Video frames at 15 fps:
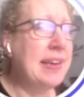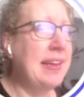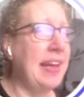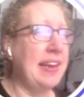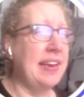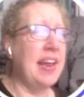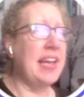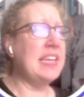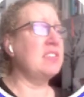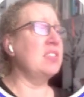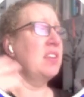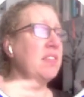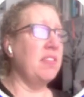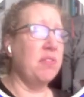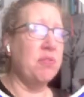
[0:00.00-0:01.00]
at night,
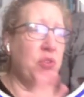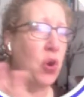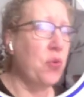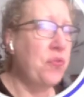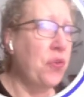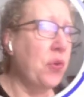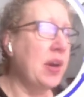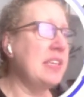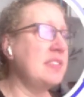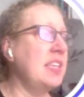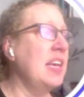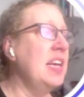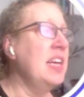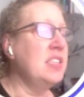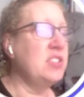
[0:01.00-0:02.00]
go for it,
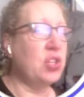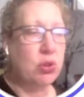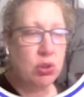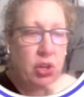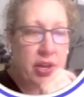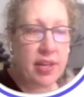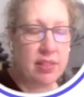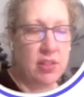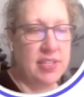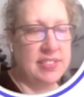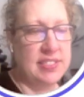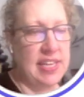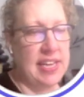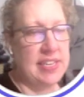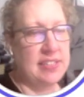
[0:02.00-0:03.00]
to look at these
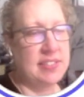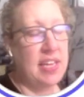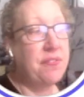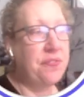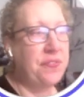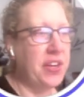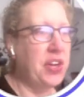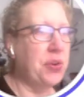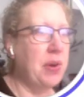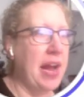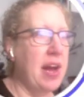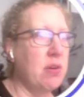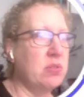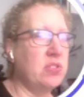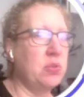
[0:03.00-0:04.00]
things and figure
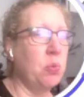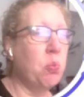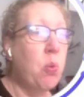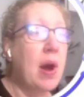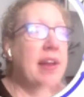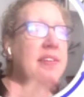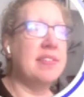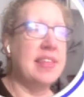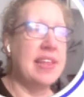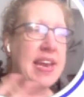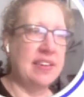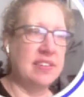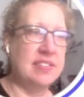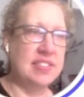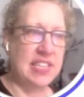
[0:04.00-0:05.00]
out what the
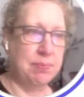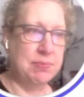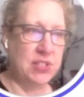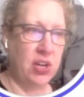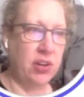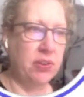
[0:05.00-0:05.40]
next steps are,